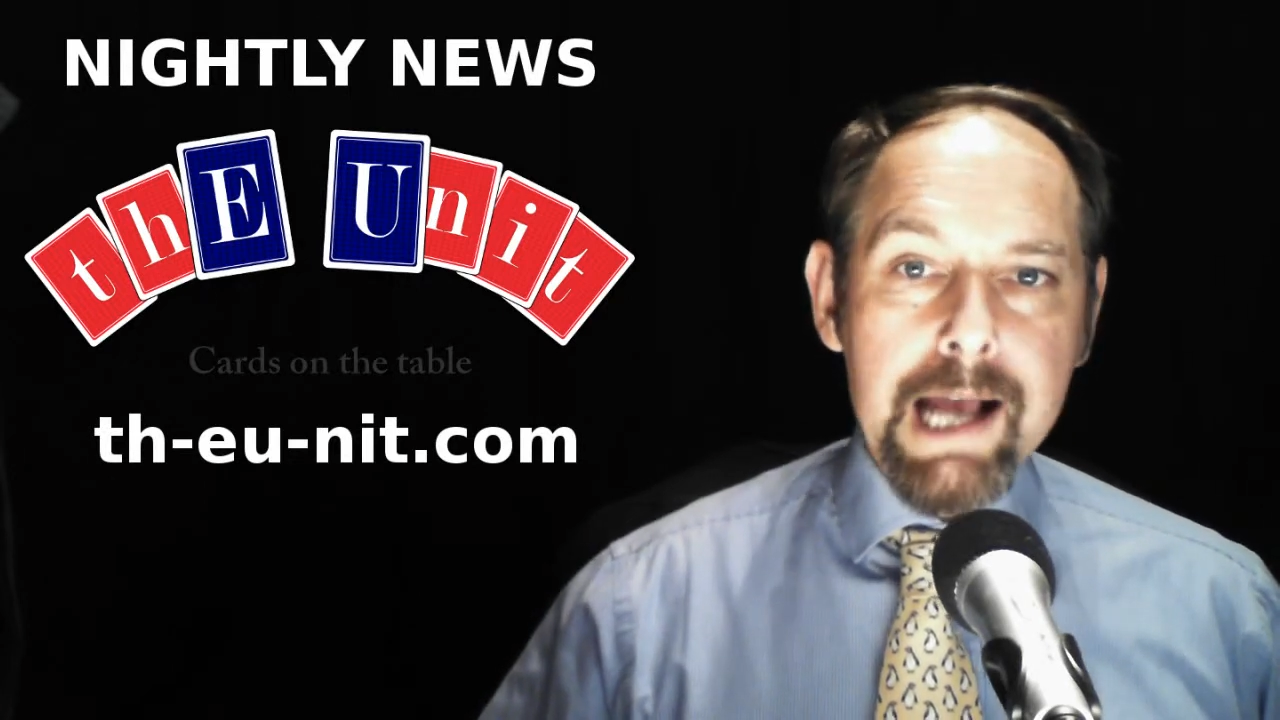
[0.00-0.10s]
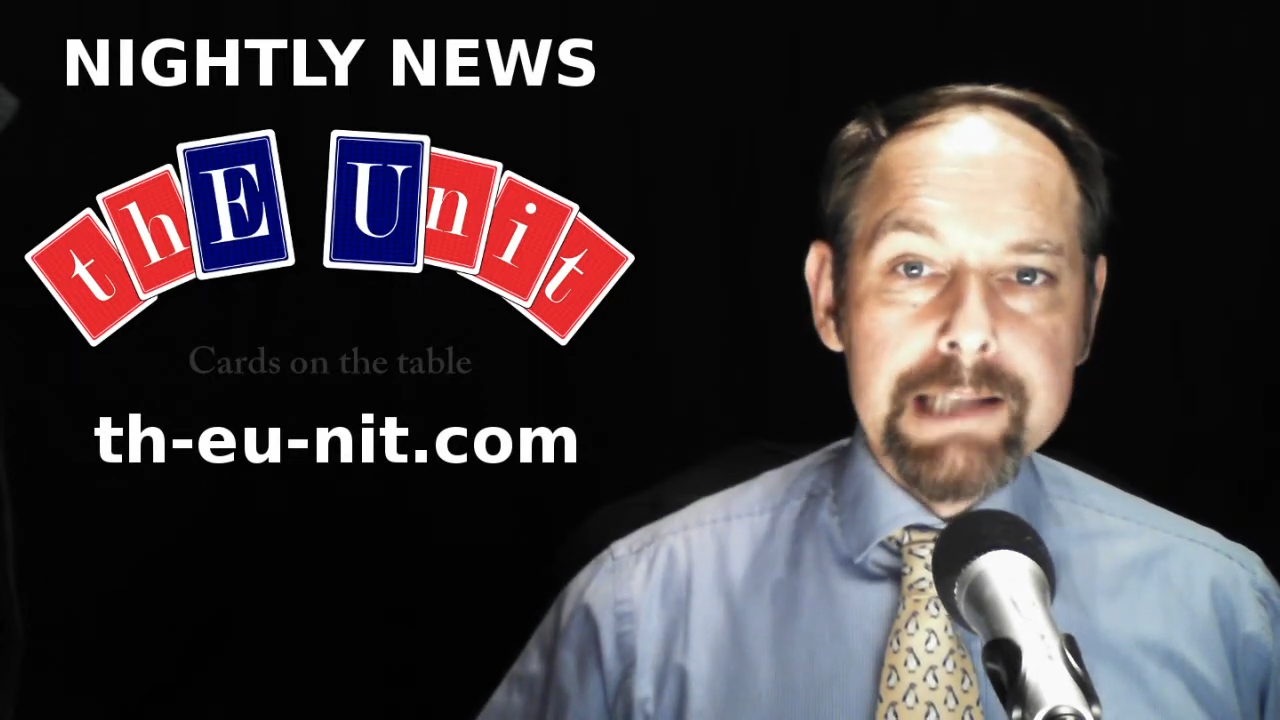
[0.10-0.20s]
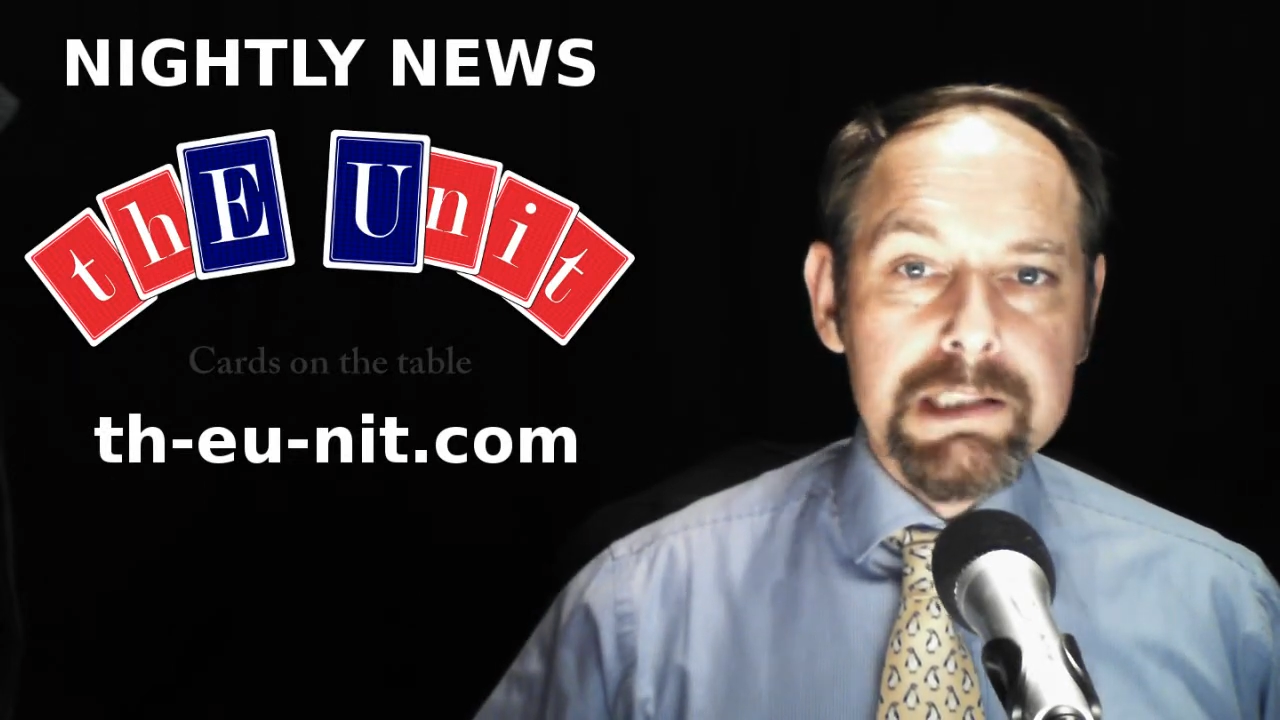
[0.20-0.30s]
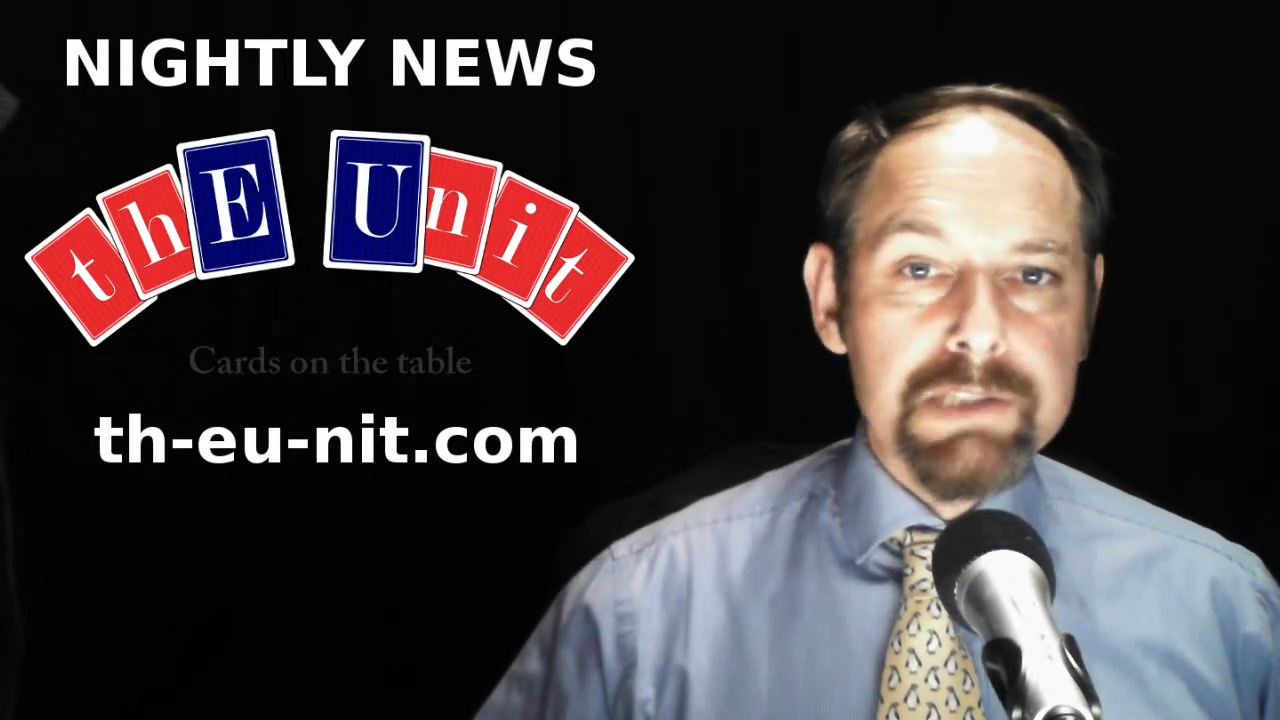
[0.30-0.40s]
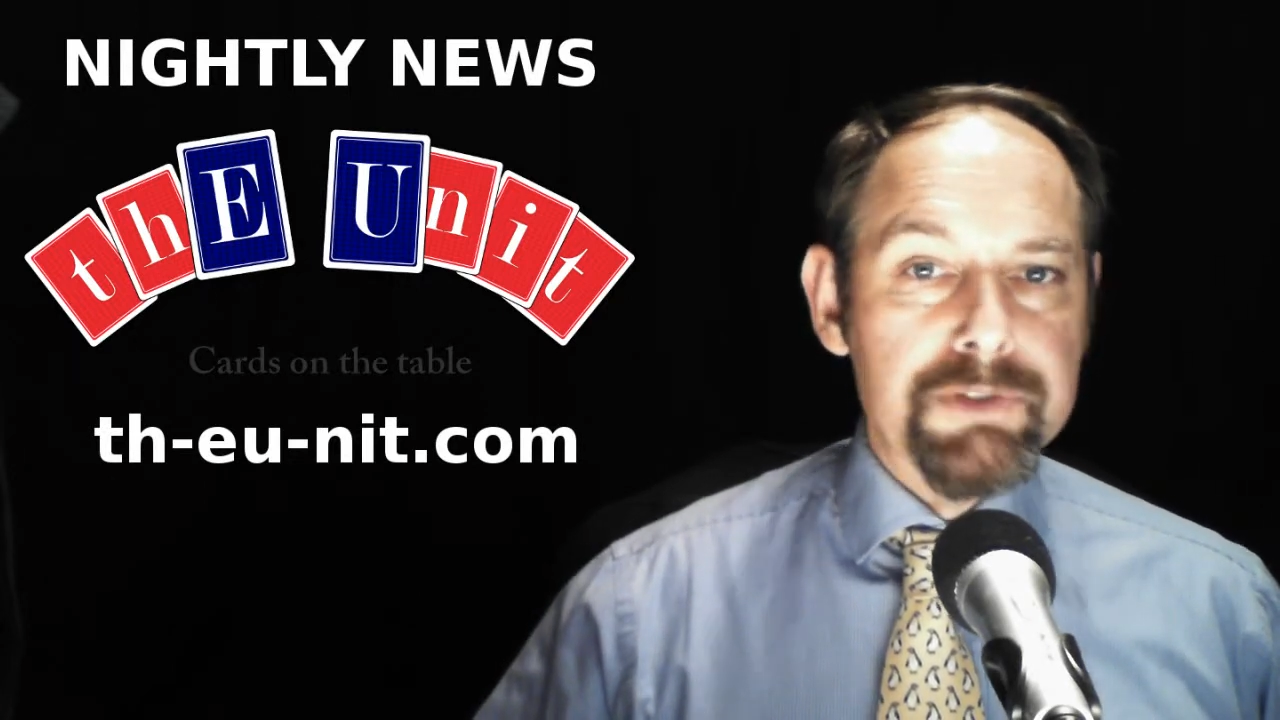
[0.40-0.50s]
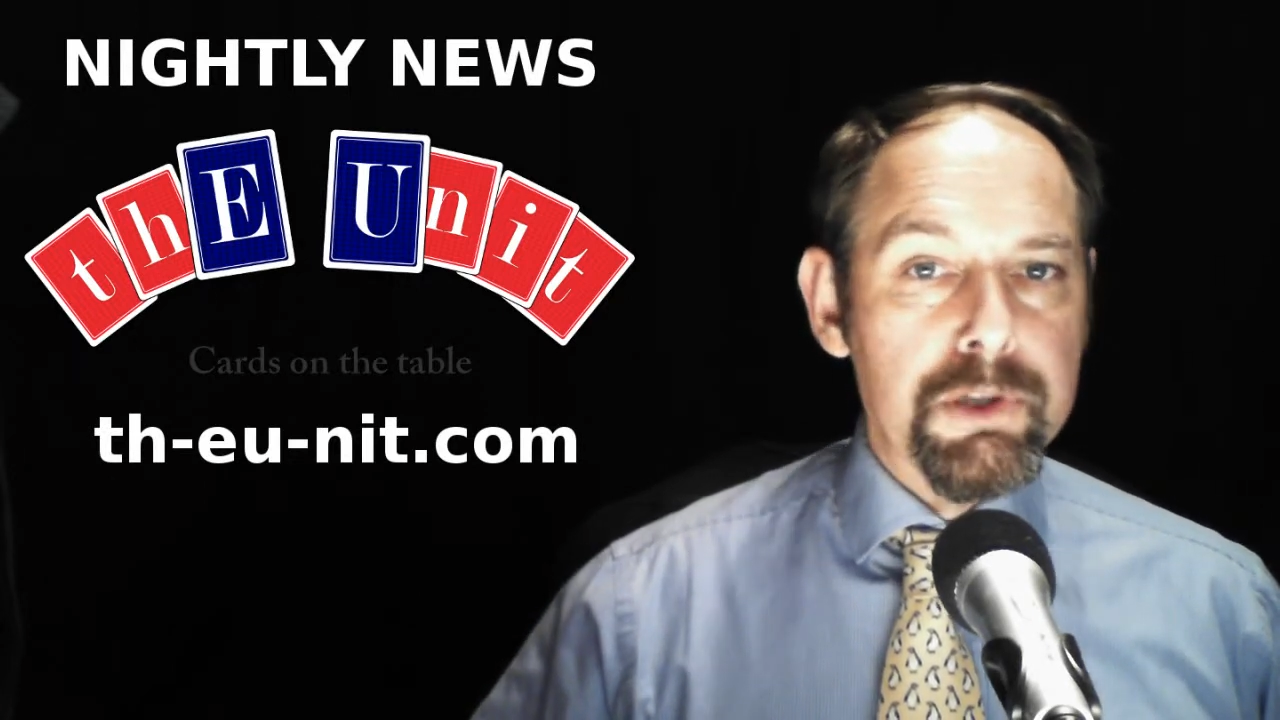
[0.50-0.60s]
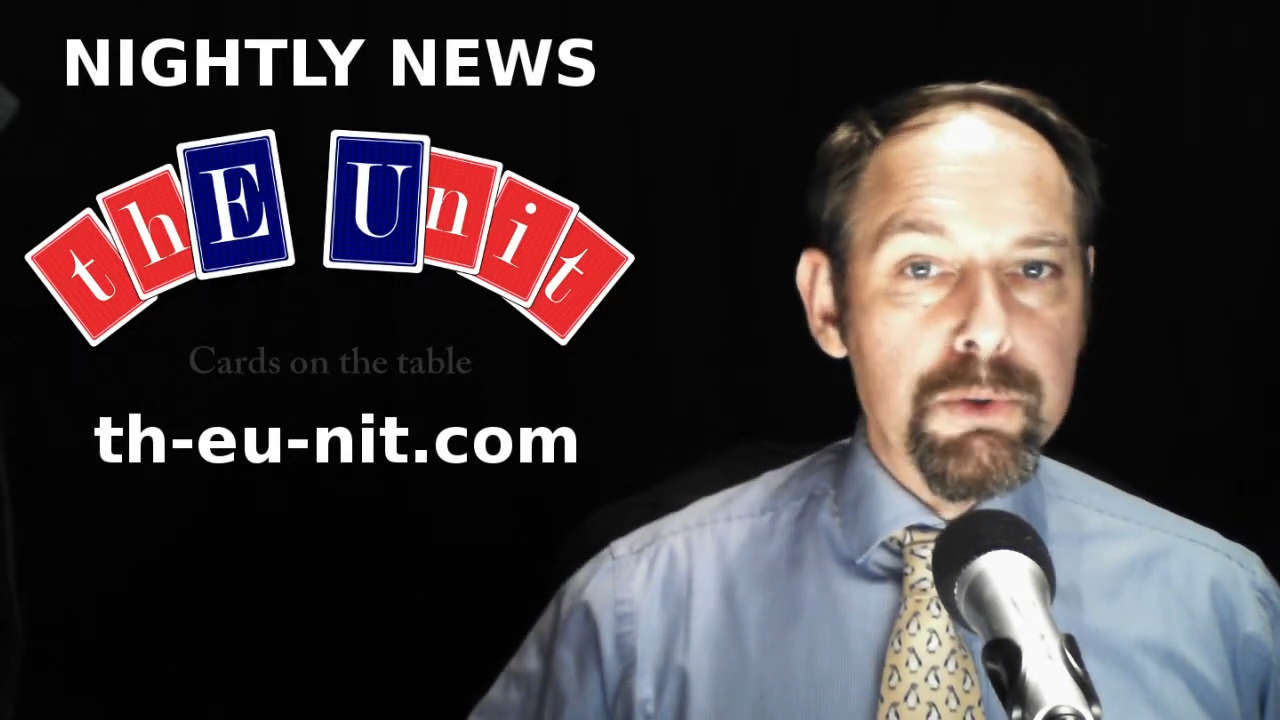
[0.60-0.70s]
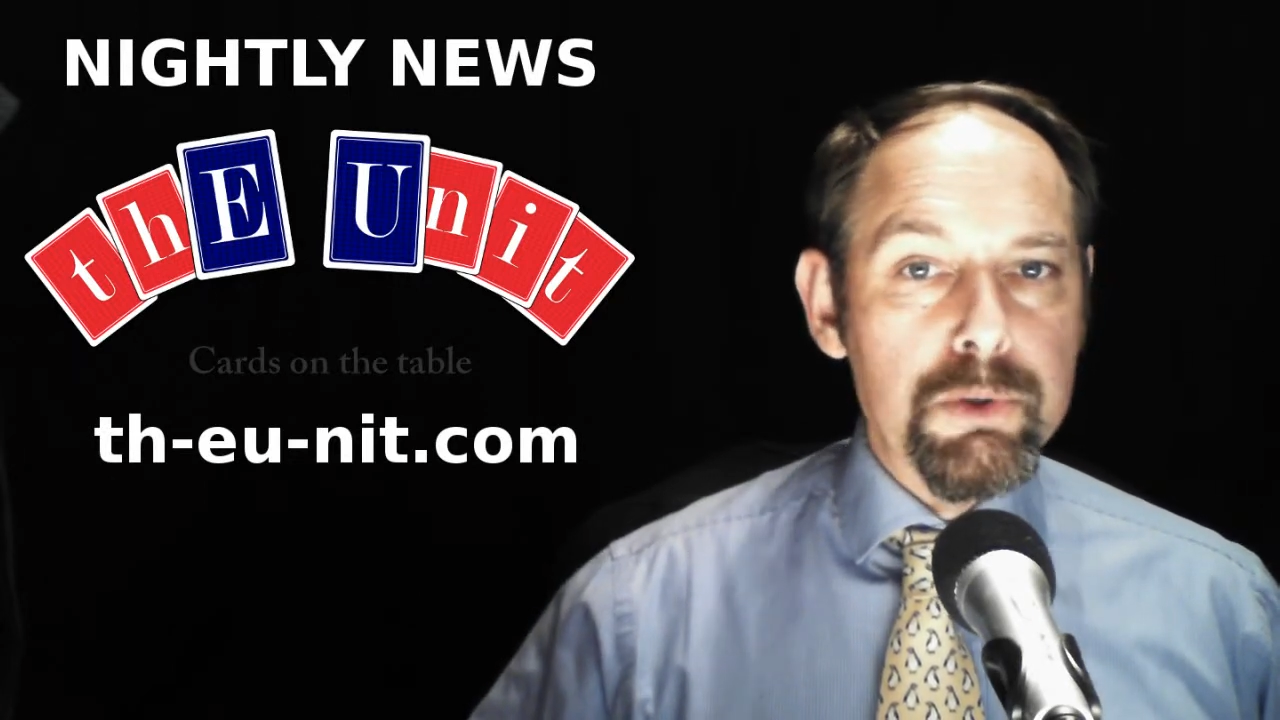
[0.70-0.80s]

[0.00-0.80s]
asks for an